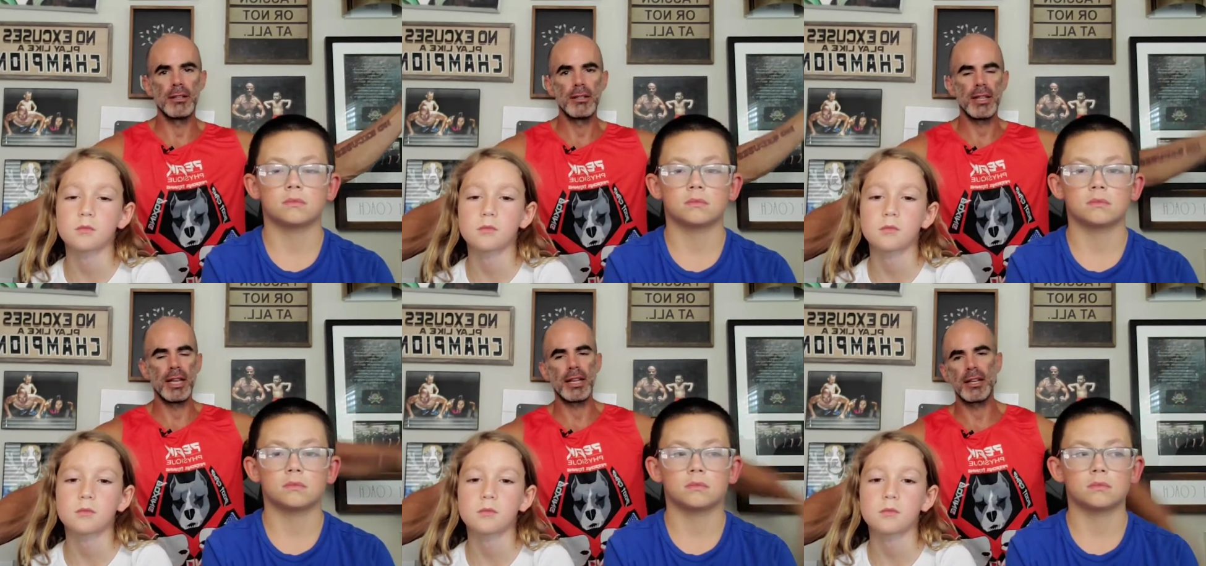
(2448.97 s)

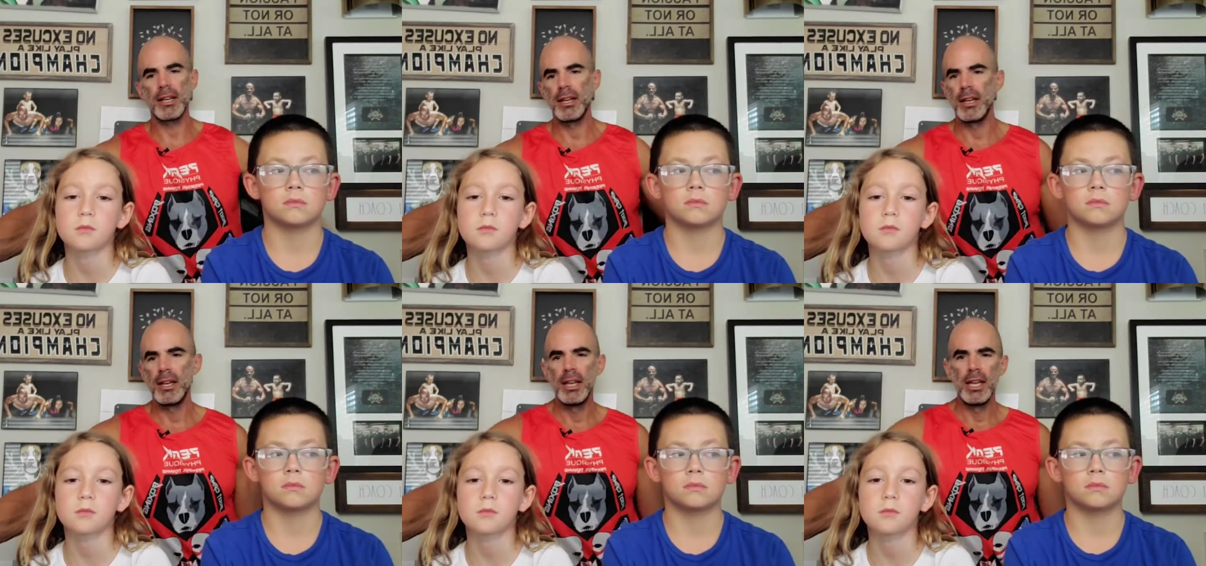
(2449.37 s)
Speaker 1: Like
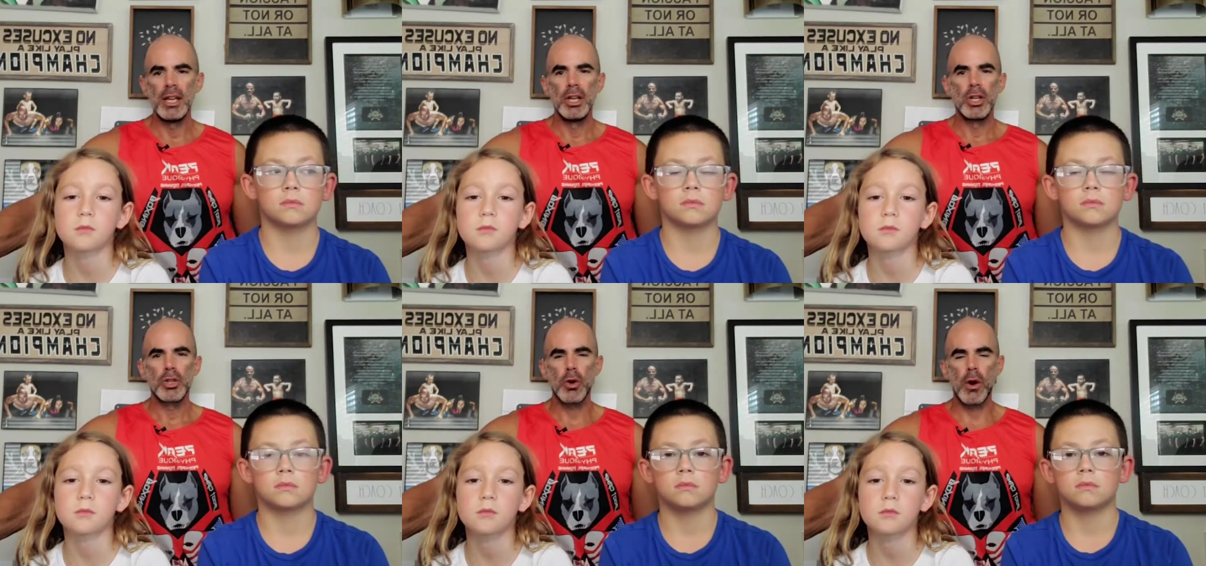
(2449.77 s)

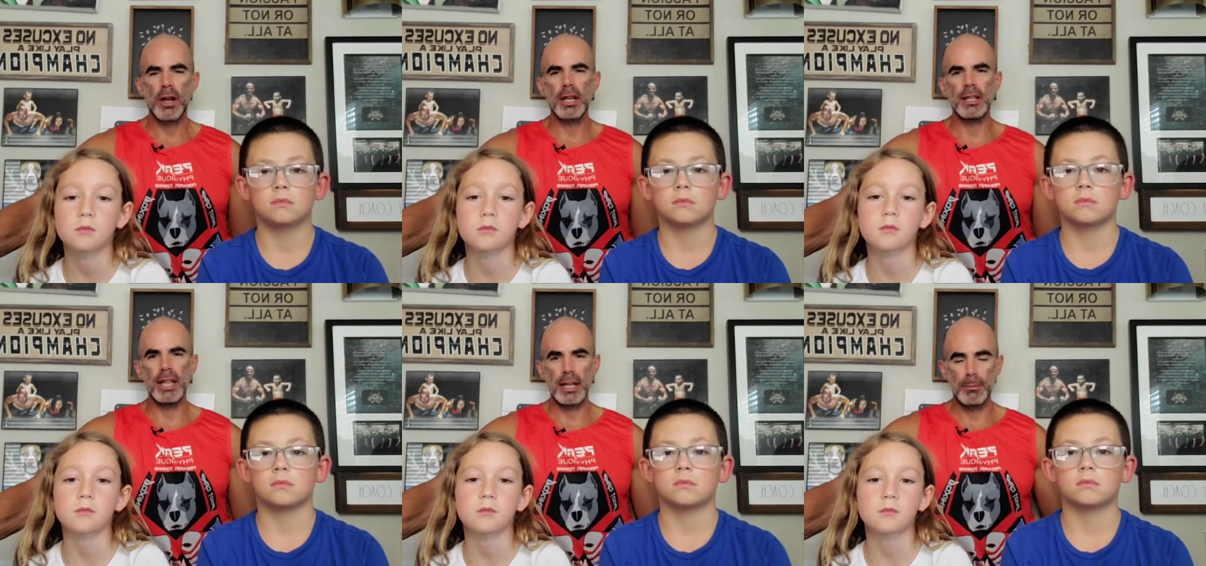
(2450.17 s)

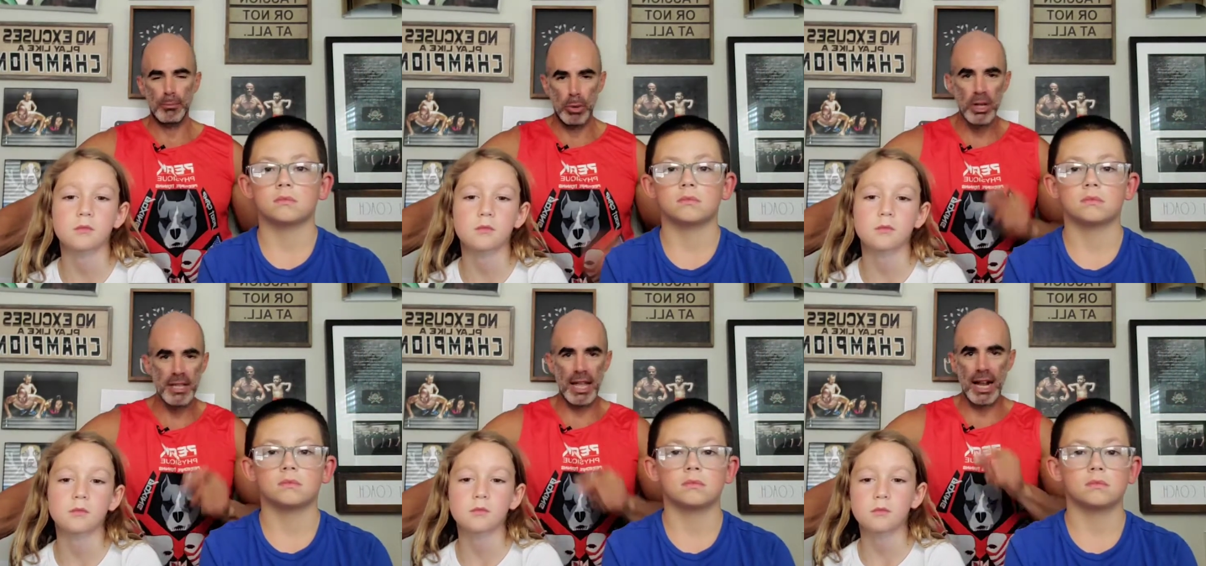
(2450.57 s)
talking, like
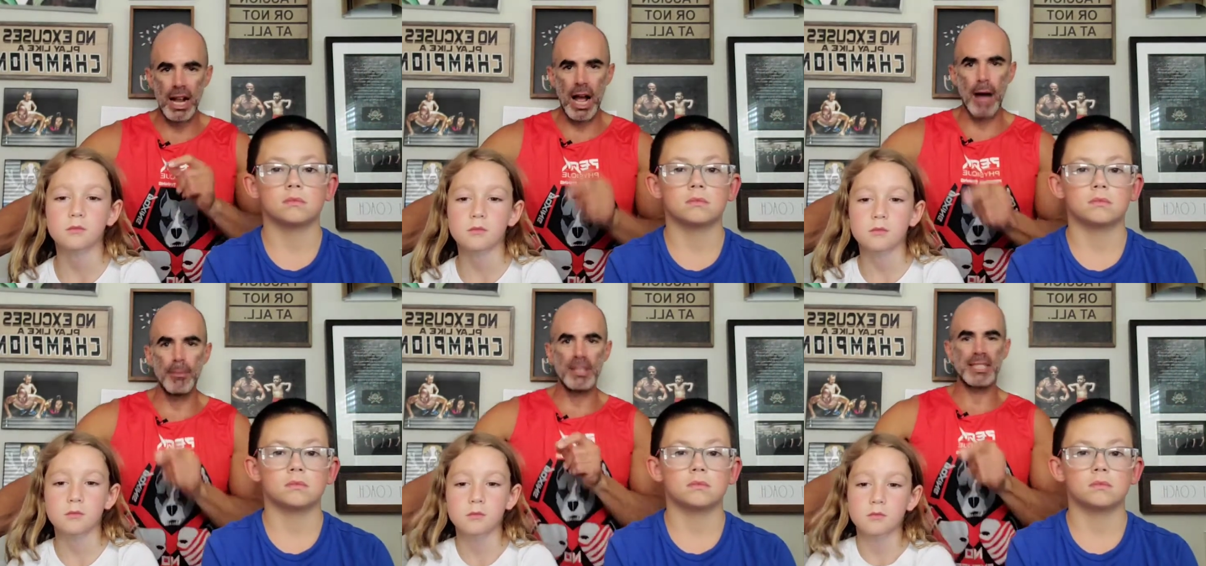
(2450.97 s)
putting that
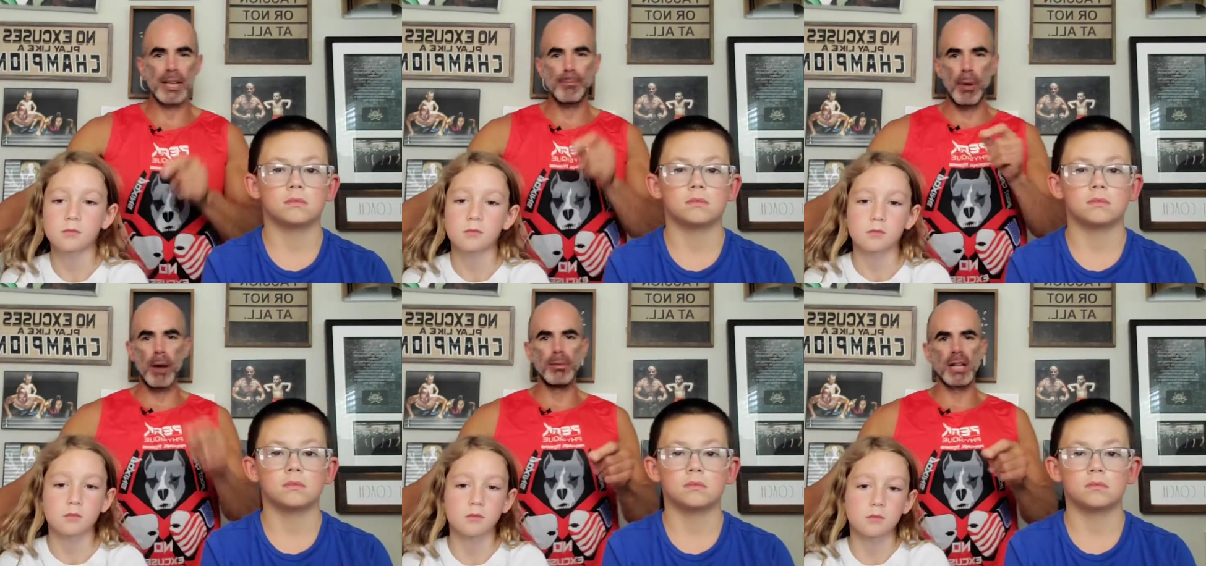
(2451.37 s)
comments,
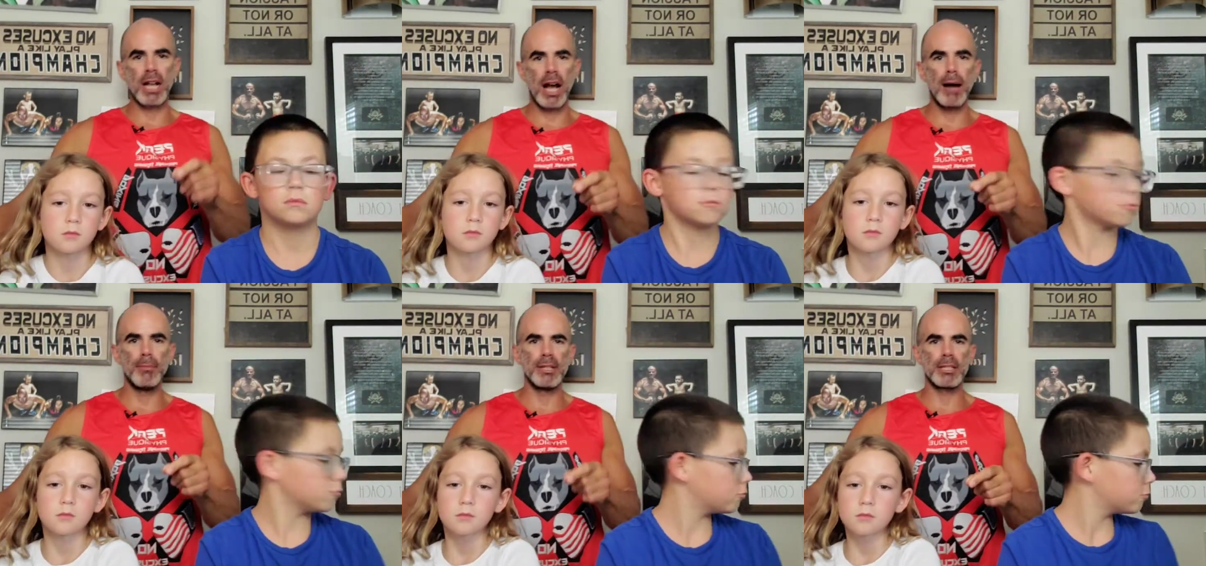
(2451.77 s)
like public
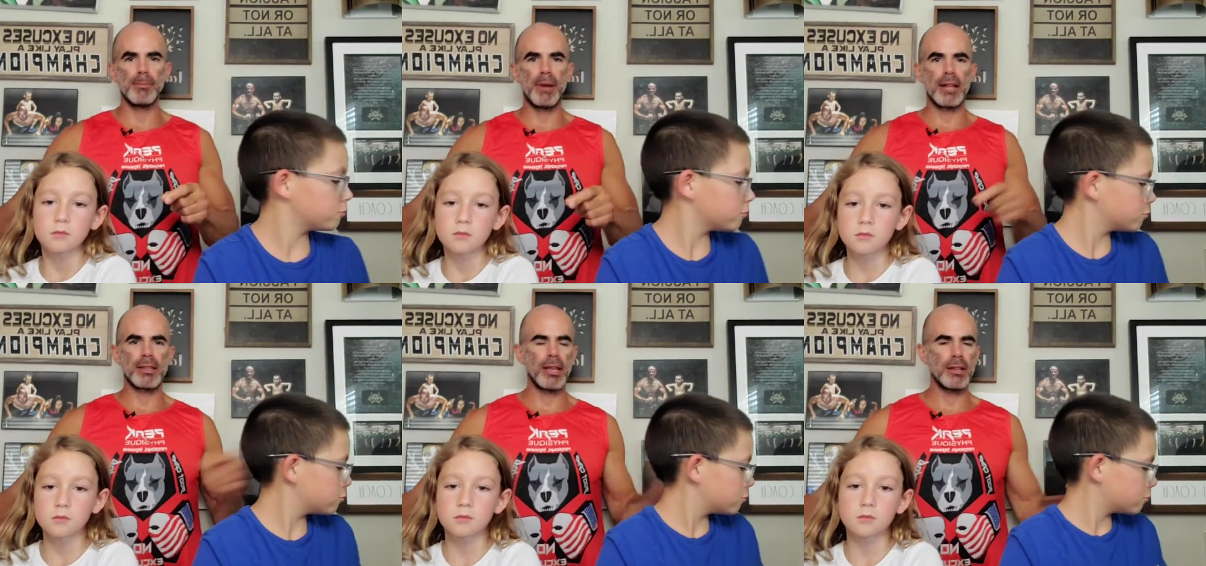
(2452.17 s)
comments
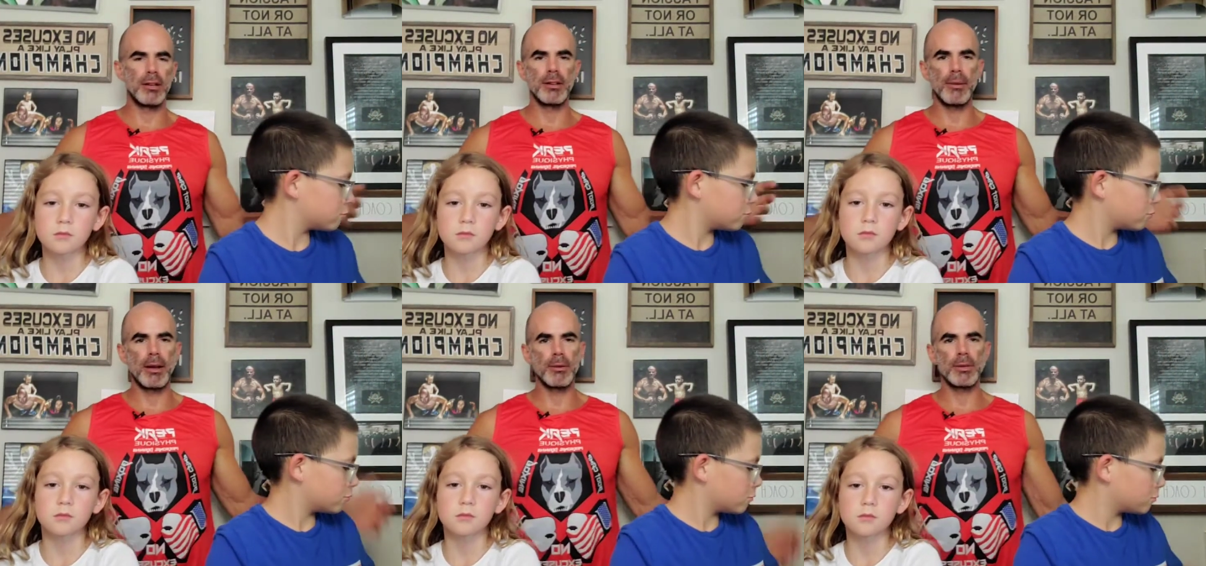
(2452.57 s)
about that. You
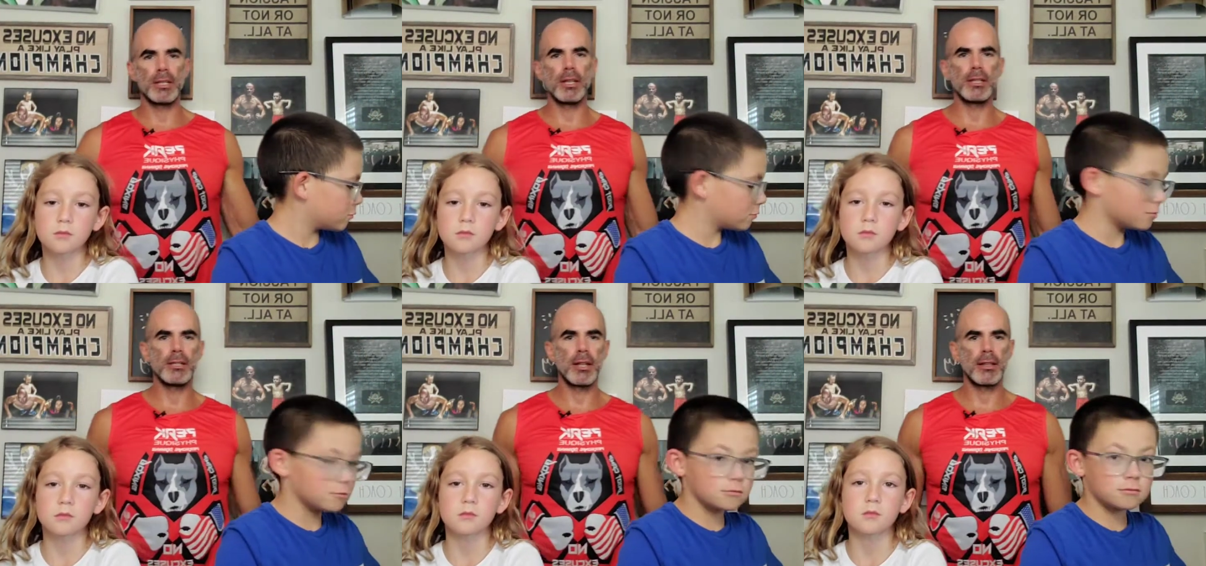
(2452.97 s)
don't know.
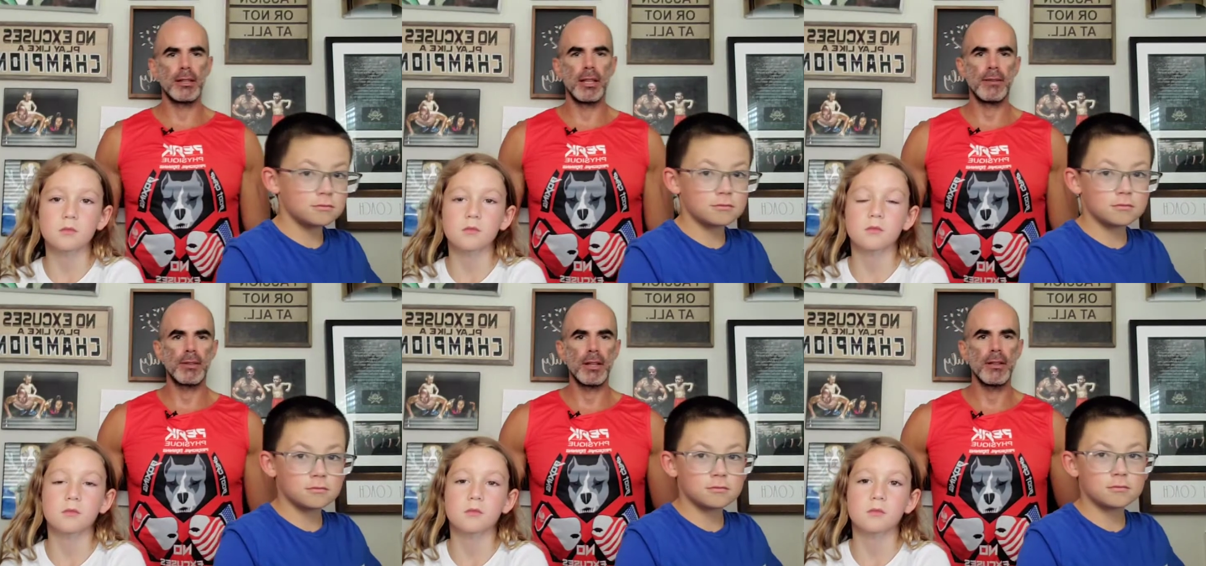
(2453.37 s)
It's nothing
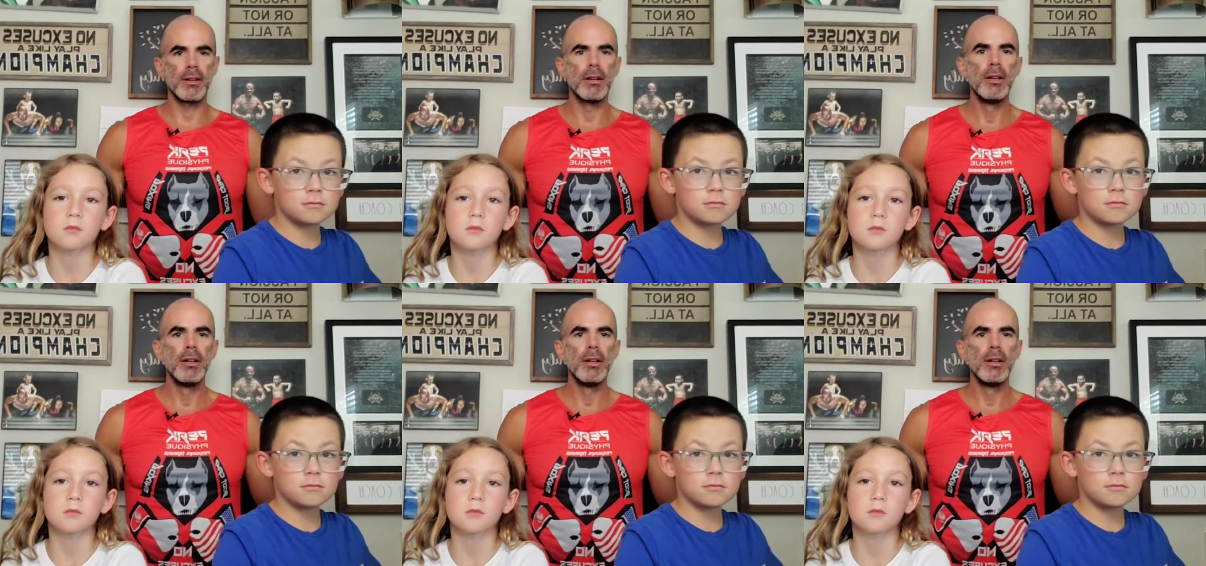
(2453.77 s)
left on there.